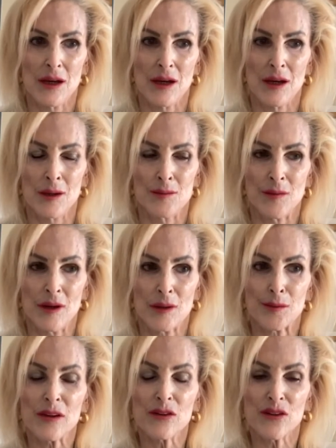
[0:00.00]
um,
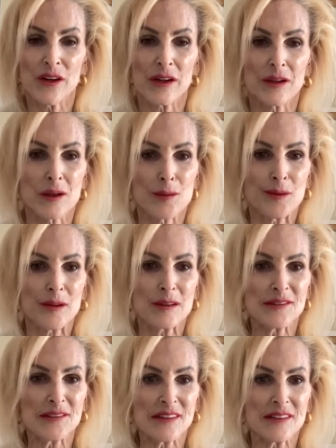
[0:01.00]
appreciating a
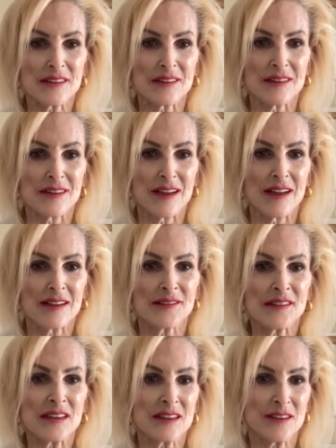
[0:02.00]
person as
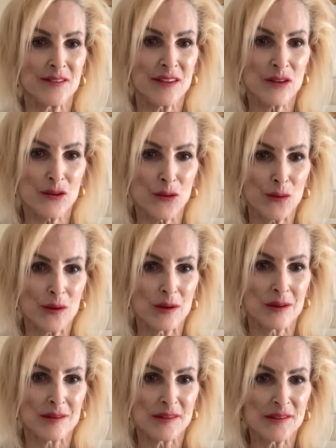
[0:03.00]
an
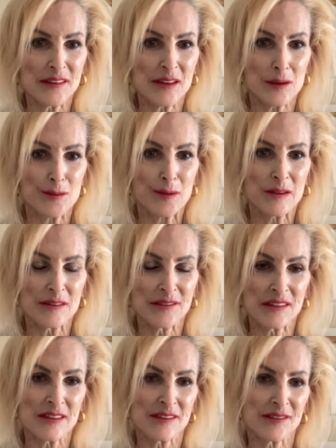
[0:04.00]
individual, seeing the
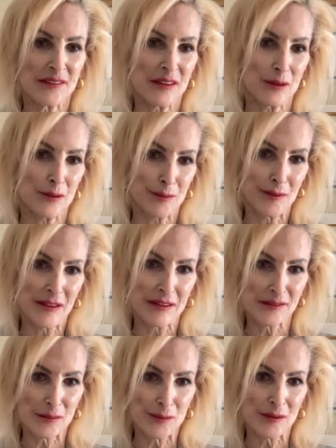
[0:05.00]
person as
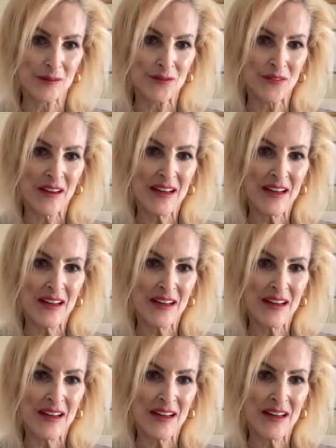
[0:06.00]
irreplaceable.